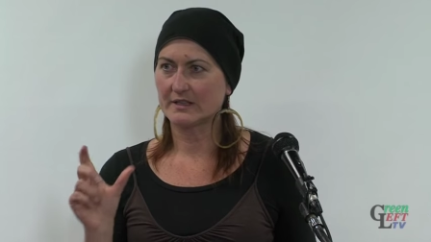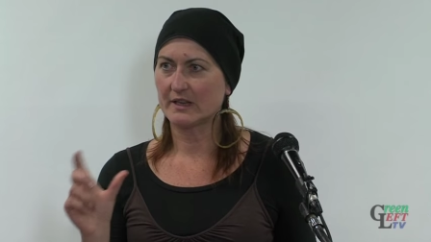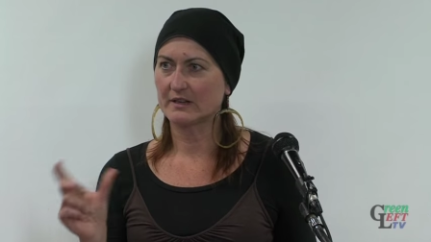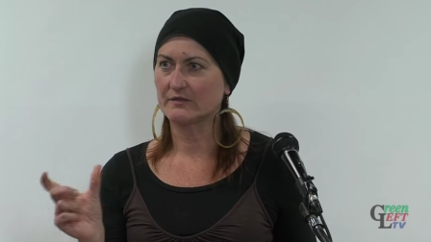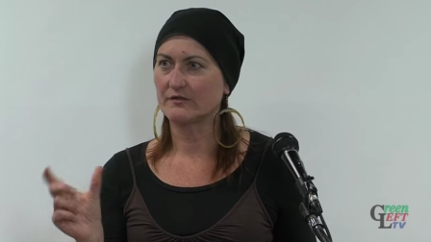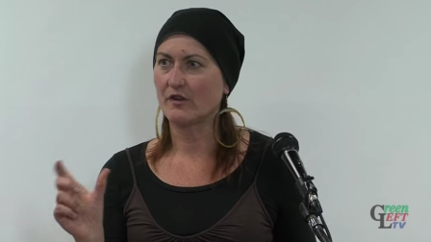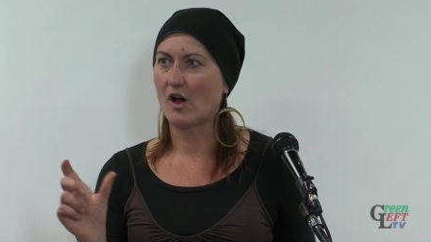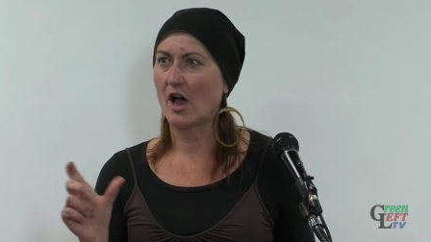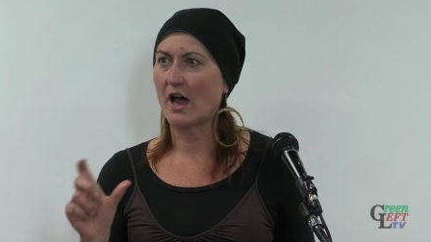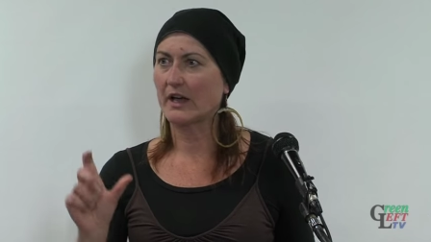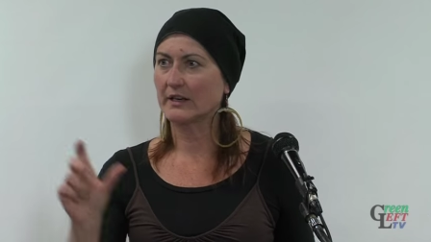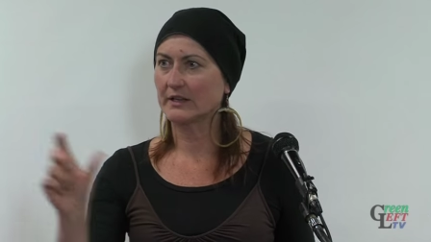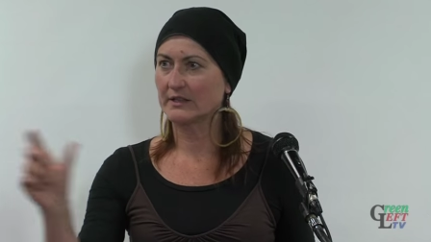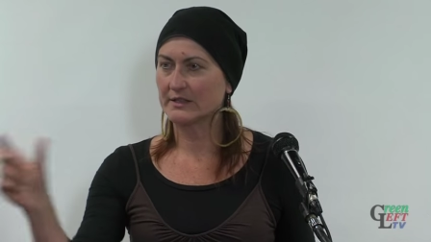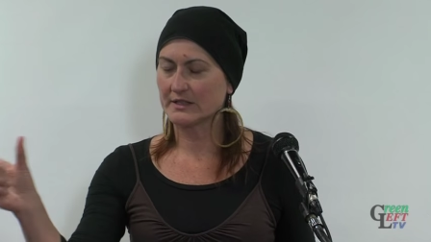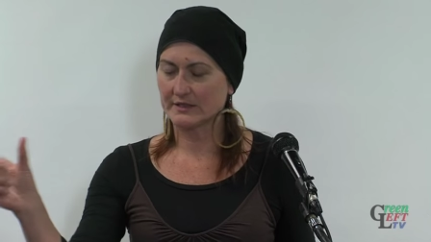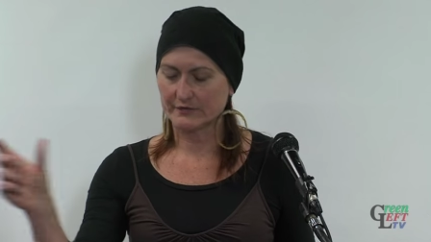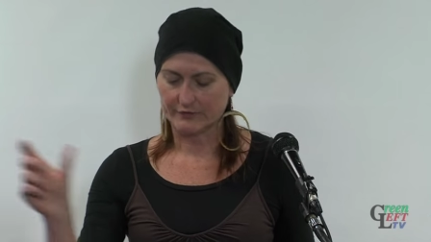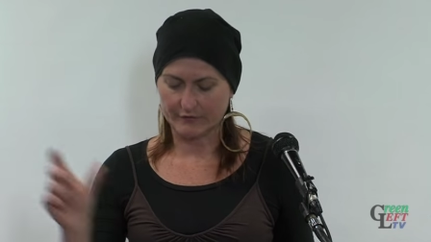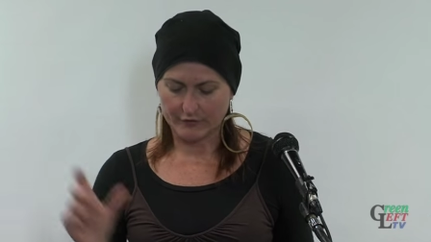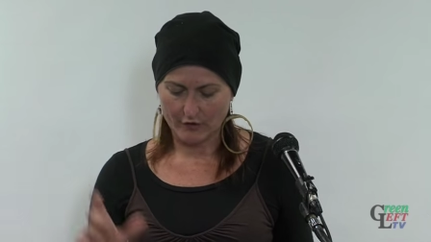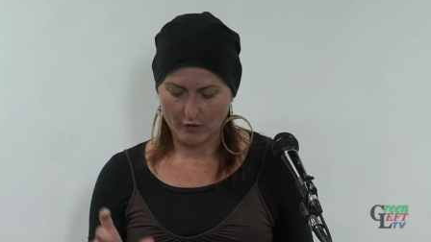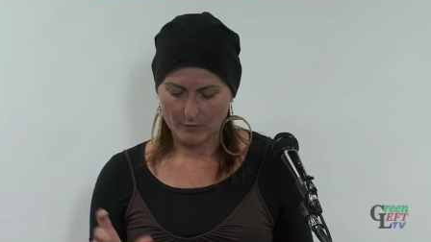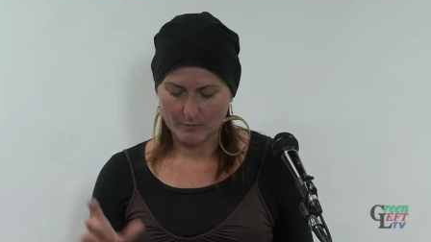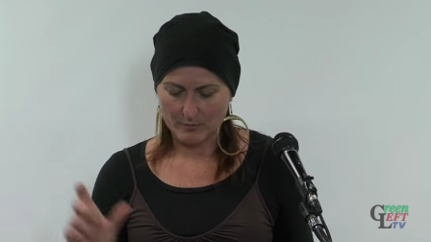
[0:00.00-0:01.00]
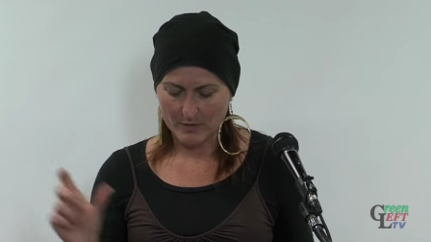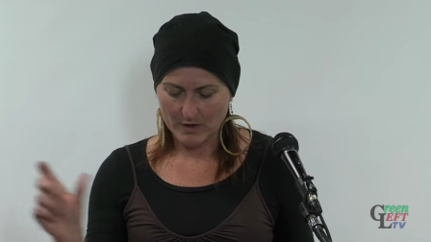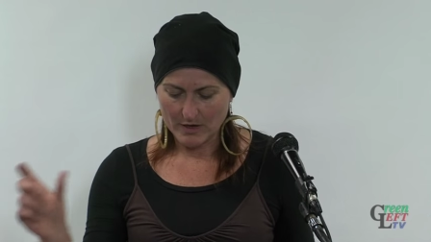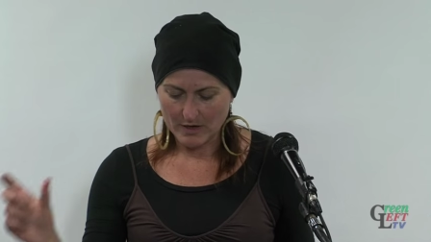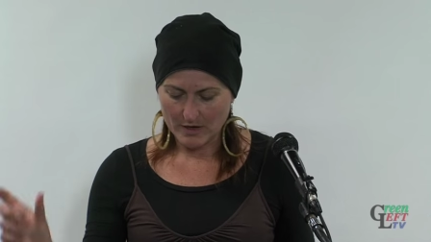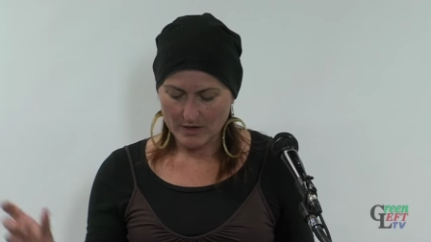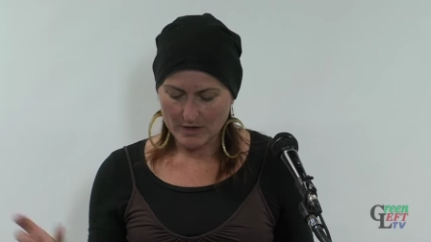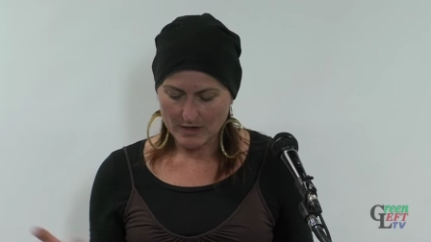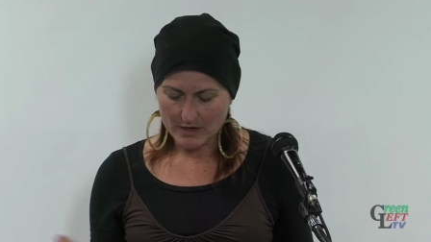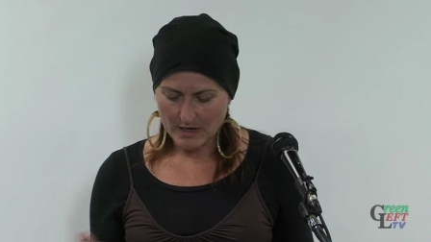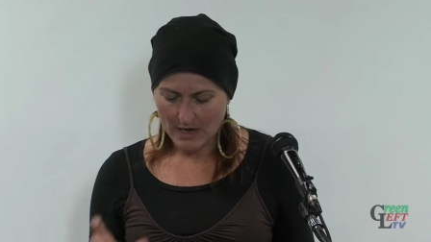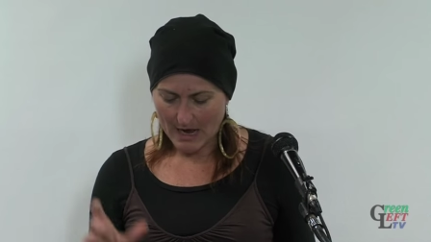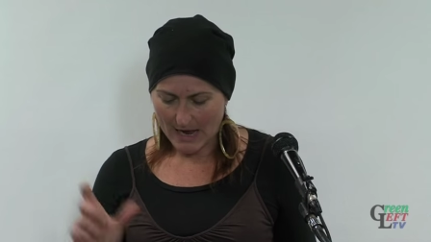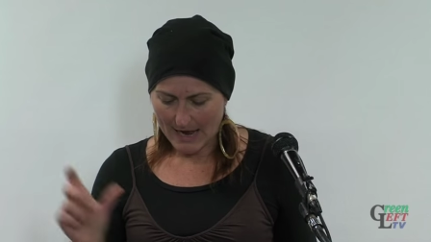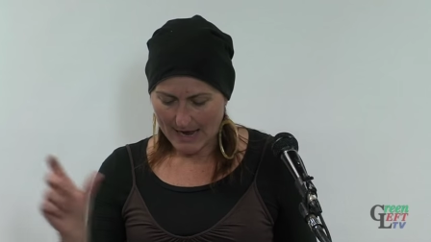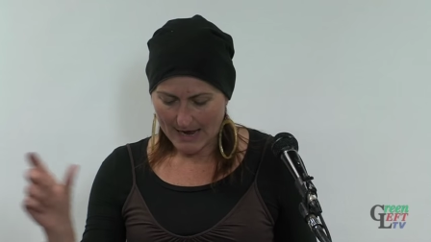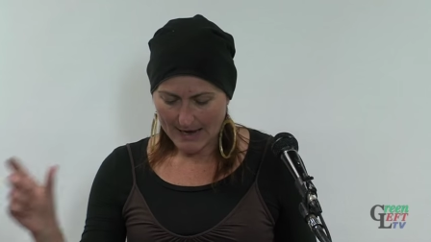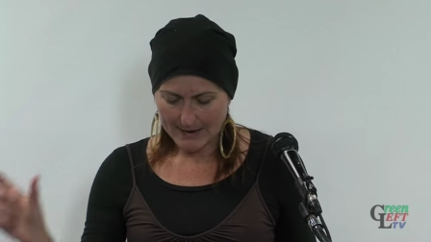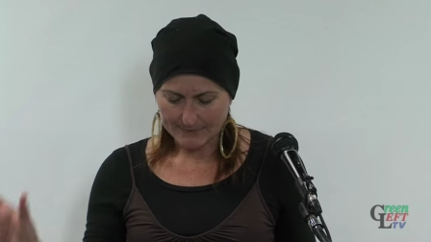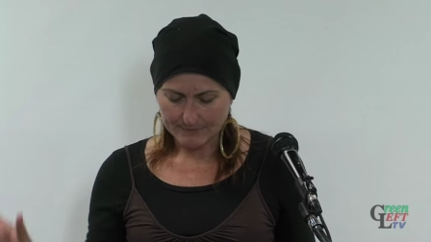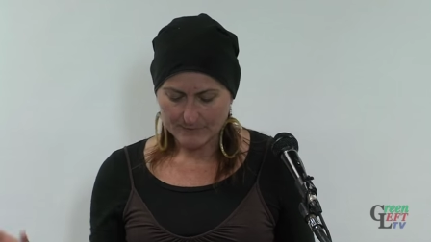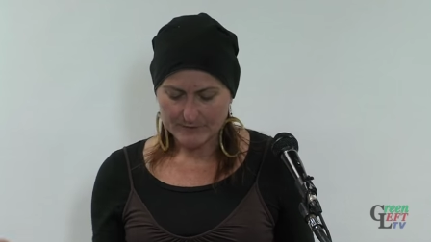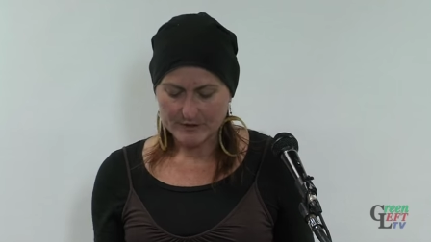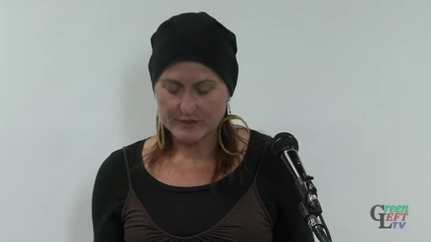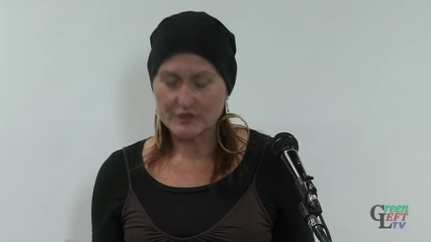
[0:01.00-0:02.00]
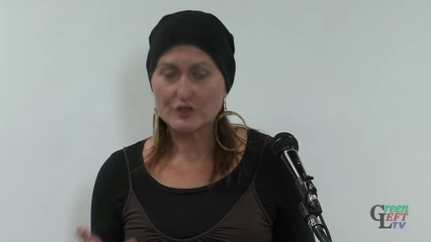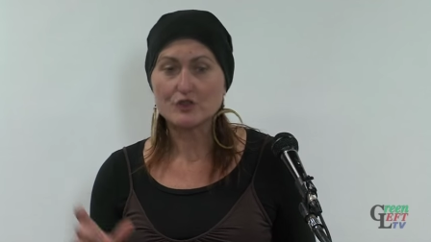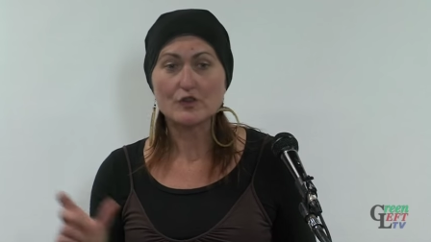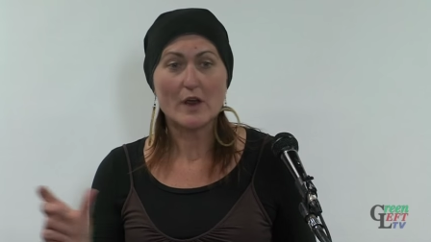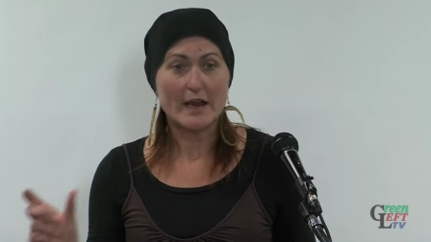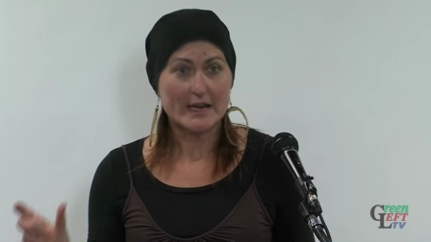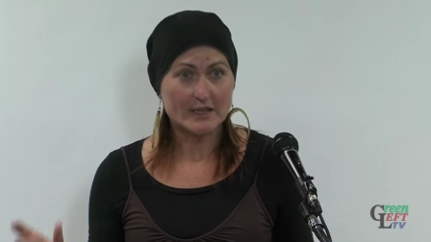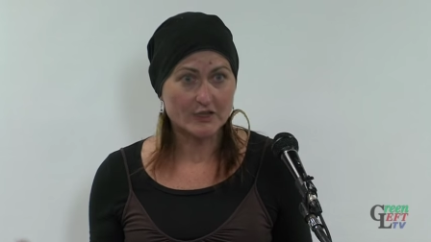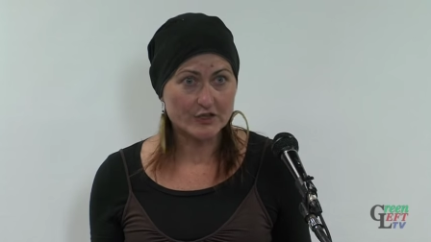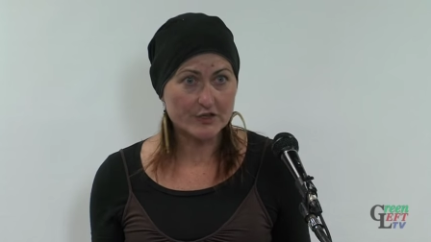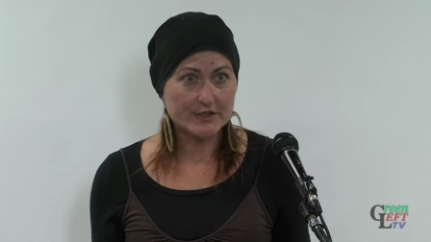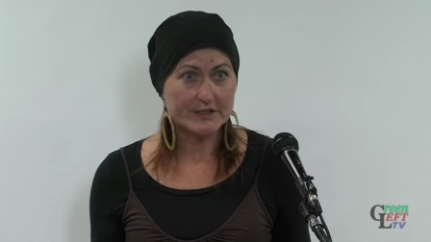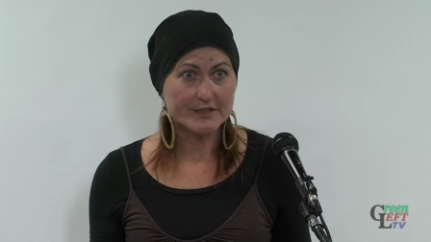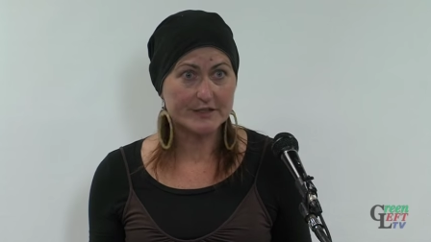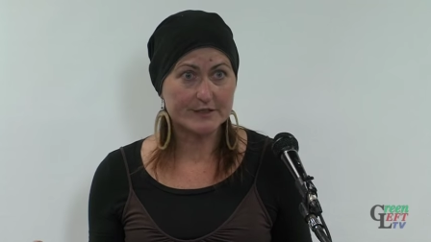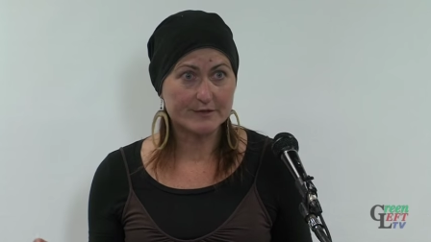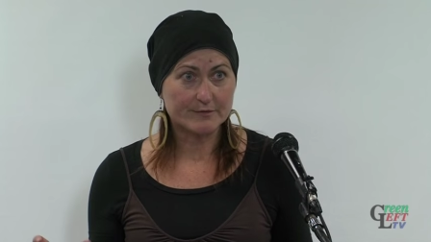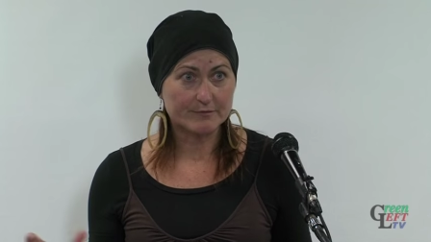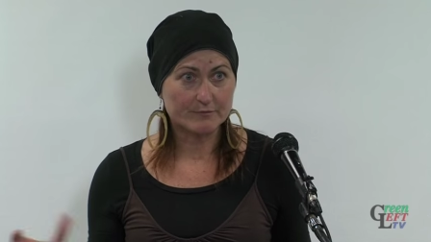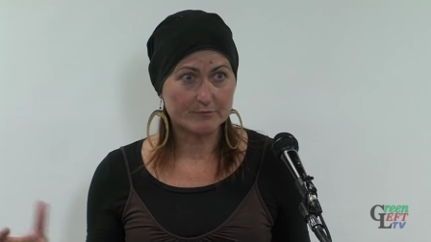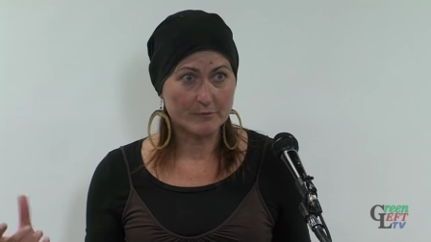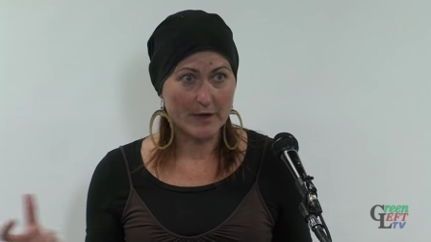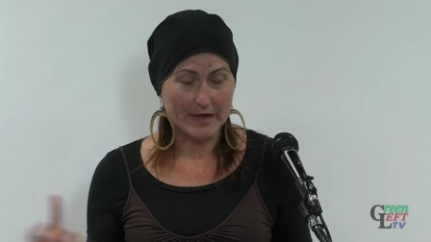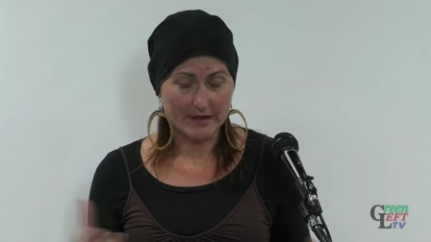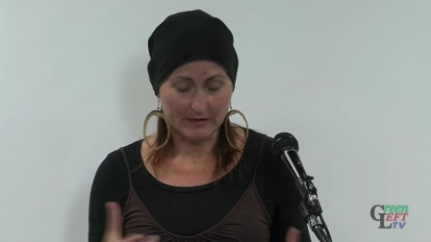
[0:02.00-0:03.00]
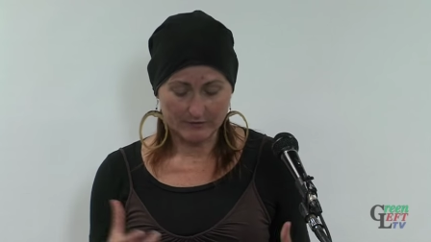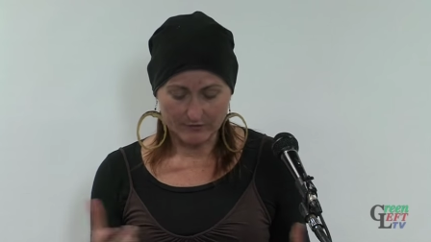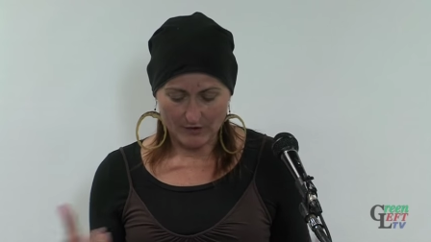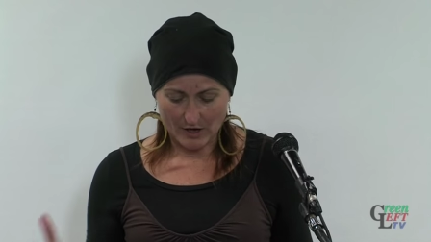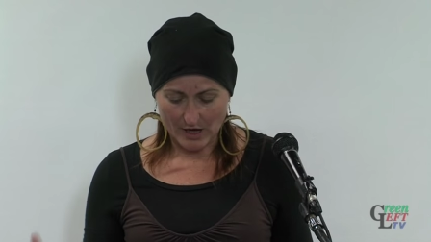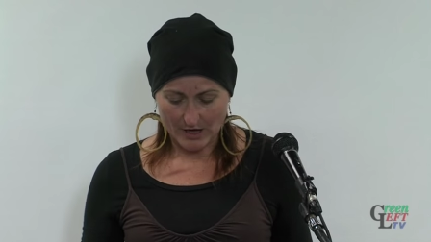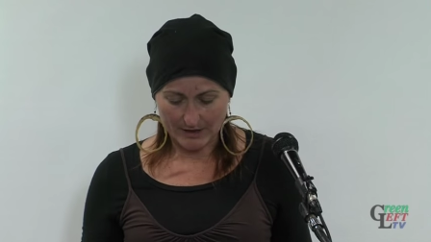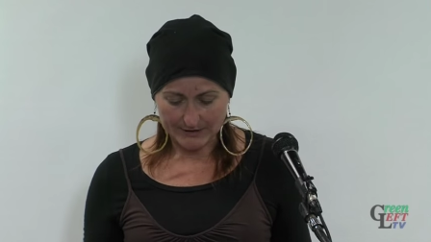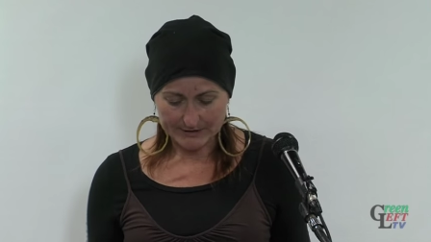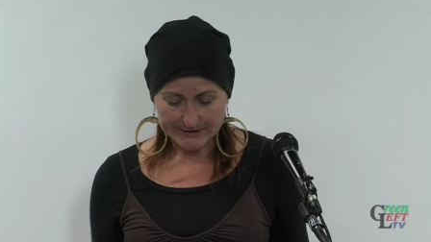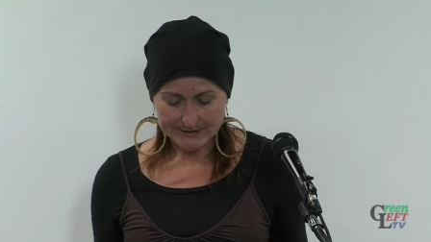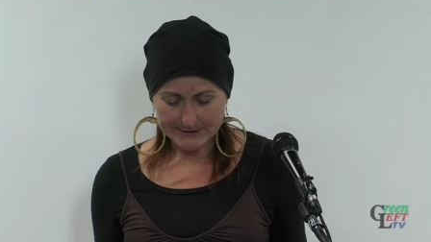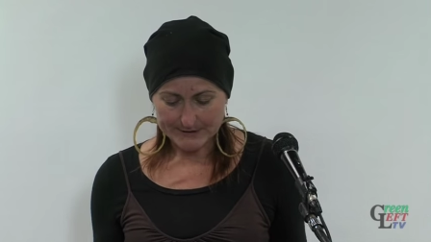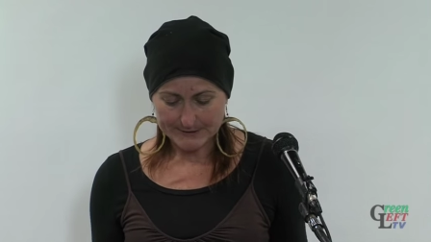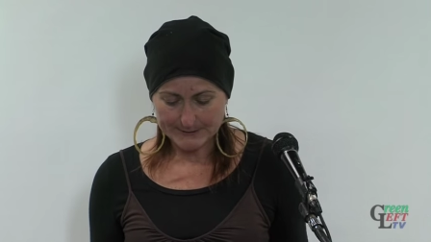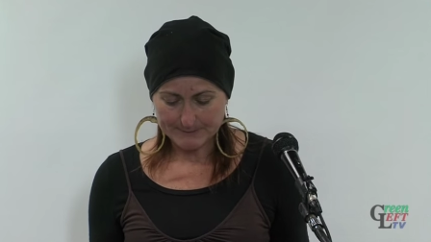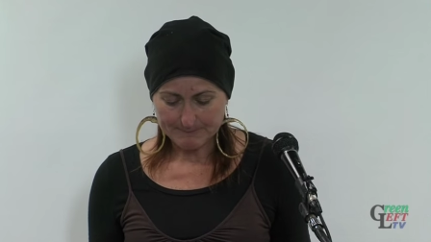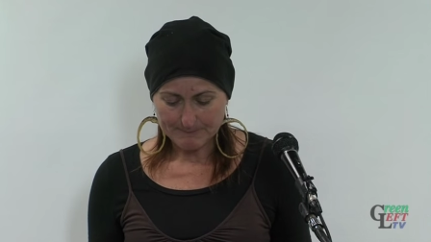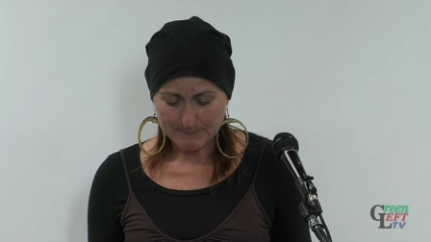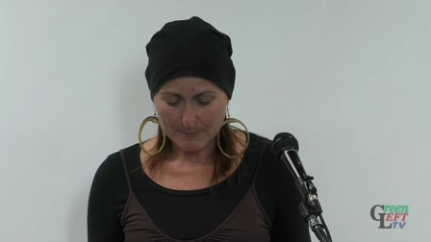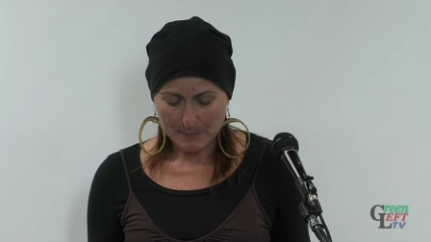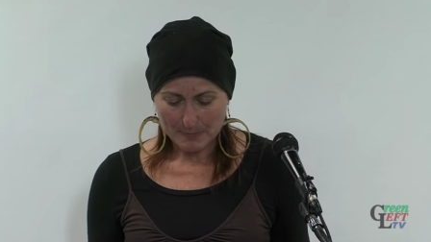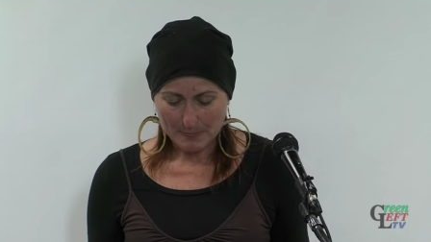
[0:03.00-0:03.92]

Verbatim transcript: that violence from uh, strangers, male violence,